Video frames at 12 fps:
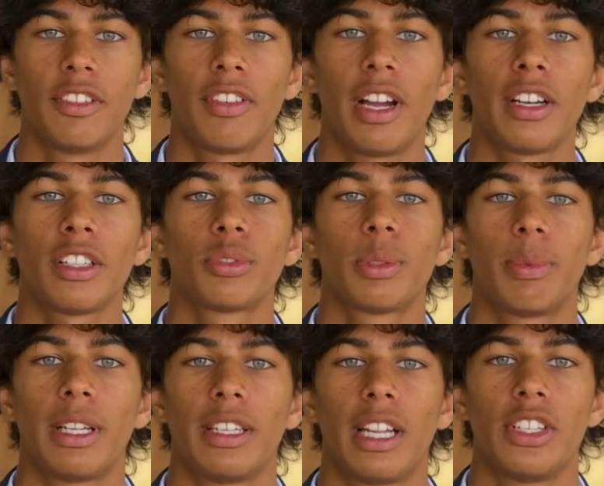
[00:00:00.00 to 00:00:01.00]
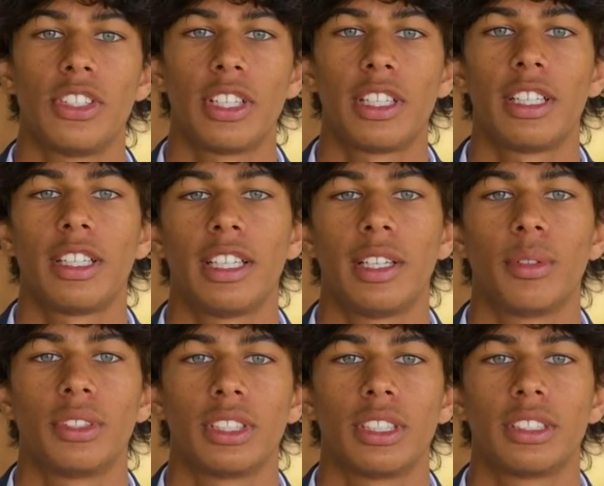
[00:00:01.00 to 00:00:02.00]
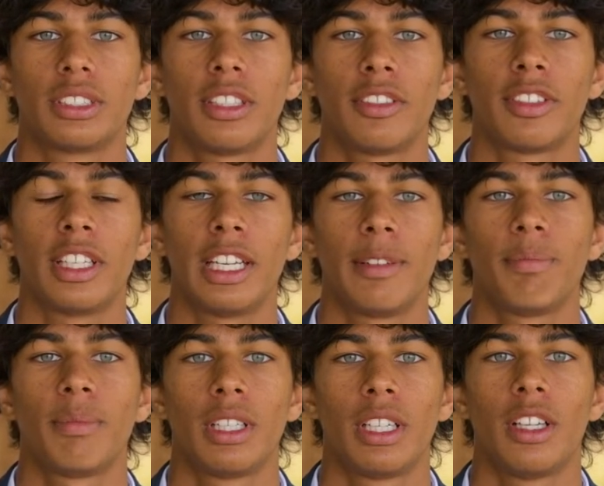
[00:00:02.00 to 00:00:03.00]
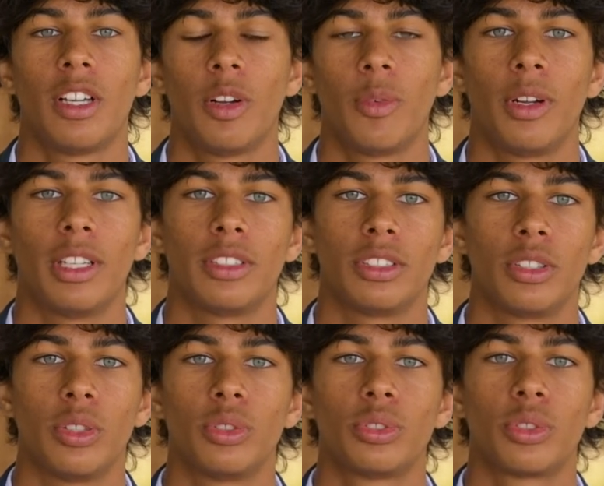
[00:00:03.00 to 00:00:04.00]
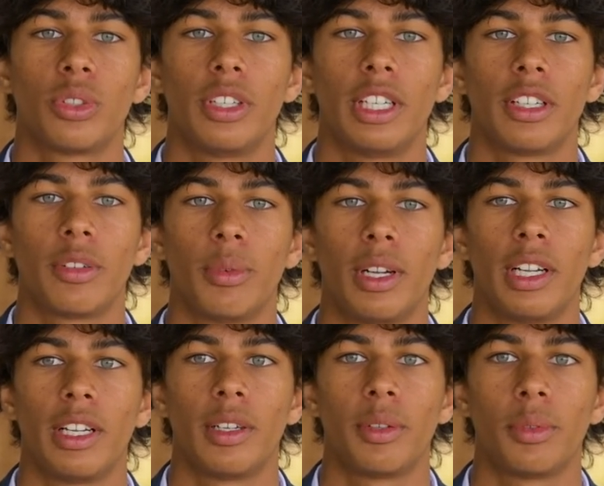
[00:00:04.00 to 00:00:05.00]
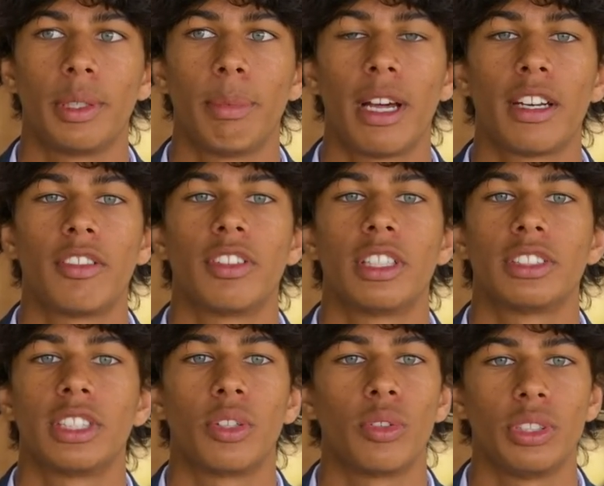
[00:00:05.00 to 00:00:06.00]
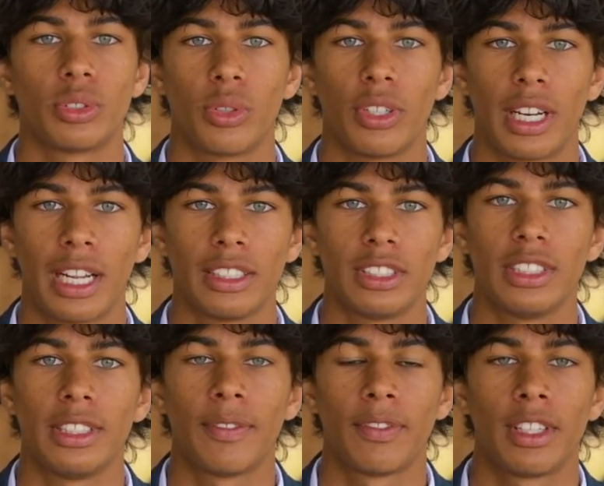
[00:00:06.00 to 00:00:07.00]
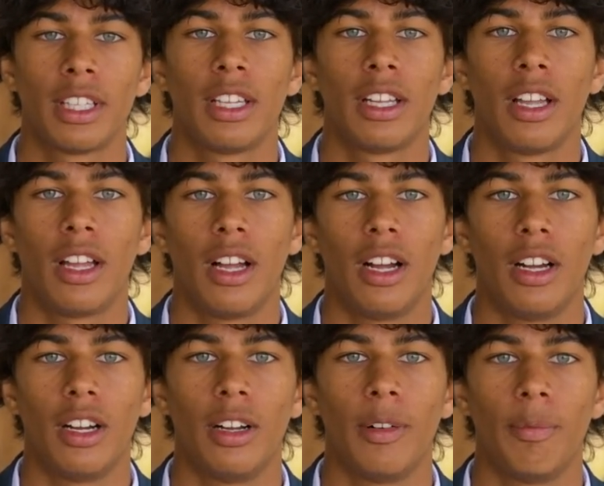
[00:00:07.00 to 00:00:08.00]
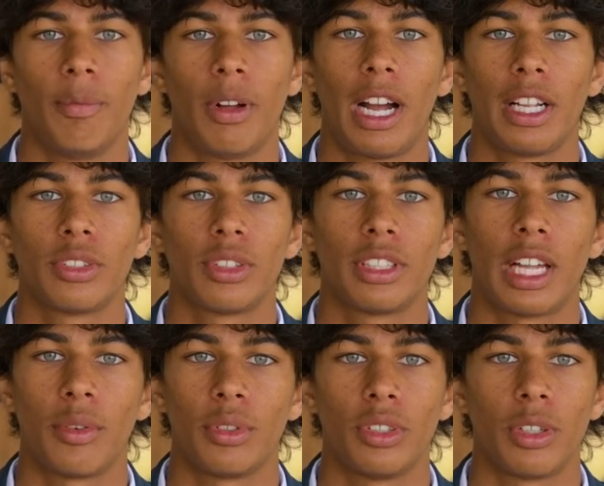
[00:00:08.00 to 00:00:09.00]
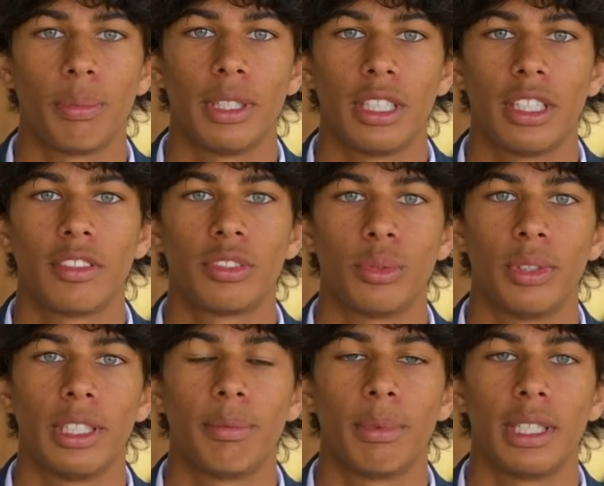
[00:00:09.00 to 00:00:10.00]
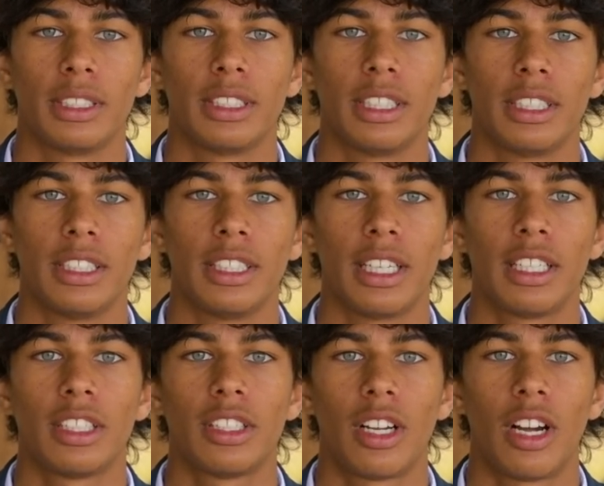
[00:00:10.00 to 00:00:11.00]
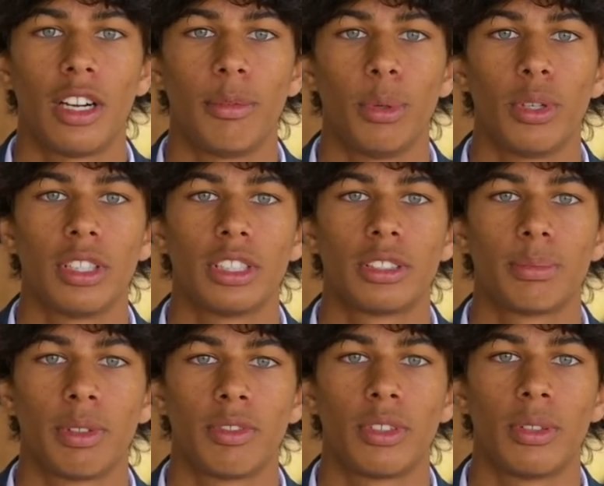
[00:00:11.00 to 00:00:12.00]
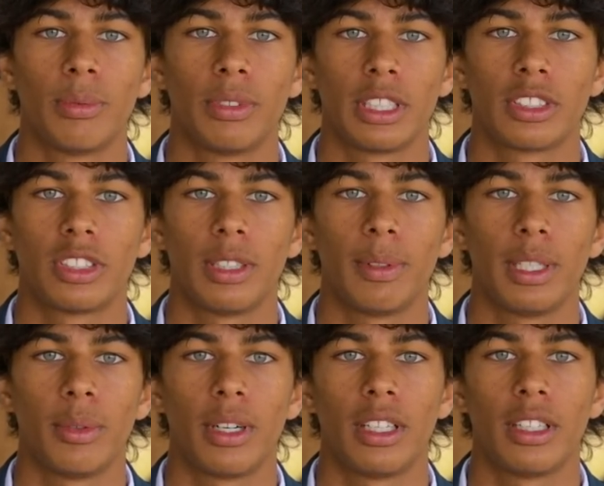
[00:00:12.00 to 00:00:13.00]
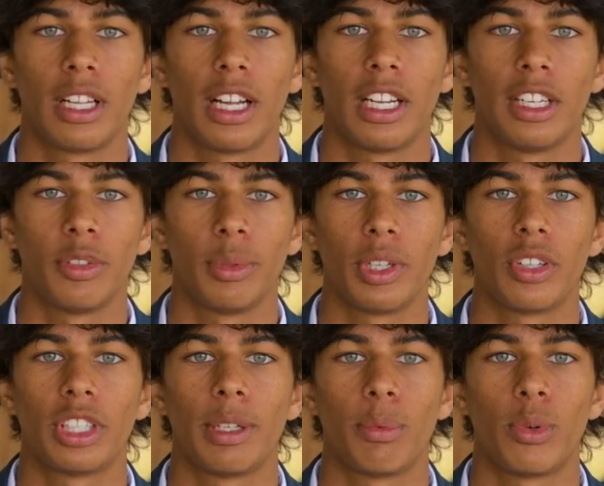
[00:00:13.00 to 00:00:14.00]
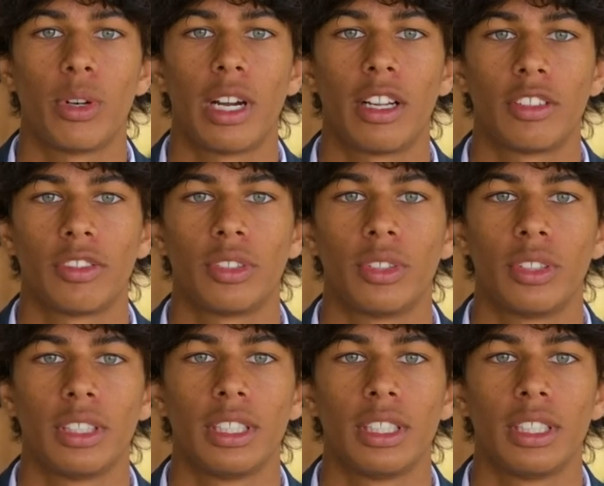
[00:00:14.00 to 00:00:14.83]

finals we played Nigeria. It was a tough game where it was low scoring where we batted first and only scored 90. Um, I thought that would not be enough to win but in the end our bowlers performed extremely well and we got them all out for